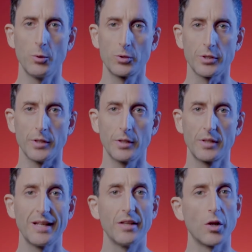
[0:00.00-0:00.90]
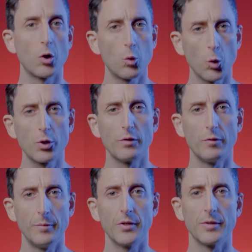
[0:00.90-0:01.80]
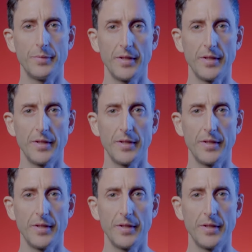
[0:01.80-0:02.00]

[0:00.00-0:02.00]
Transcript: Ocean, killing a quarter of a million